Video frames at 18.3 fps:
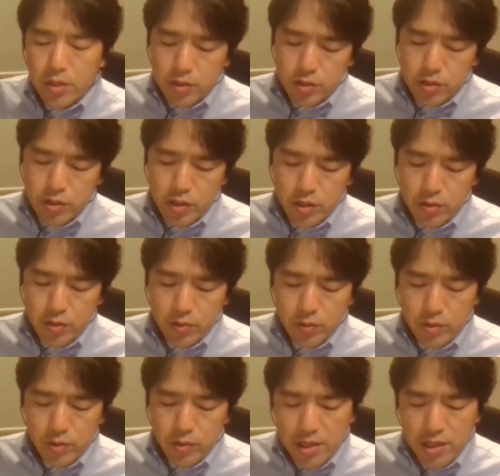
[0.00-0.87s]

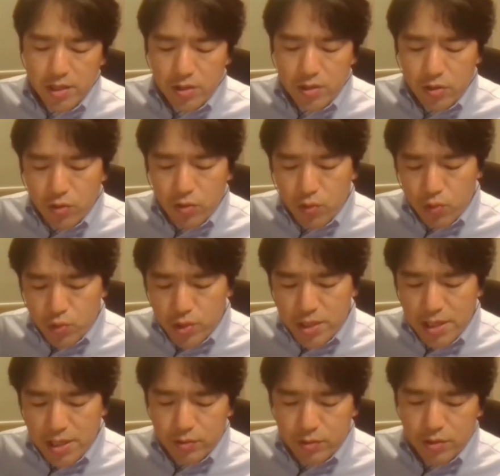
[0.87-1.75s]
So in
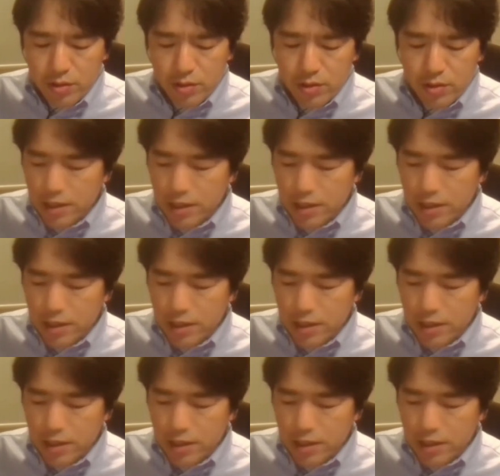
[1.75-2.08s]
2000,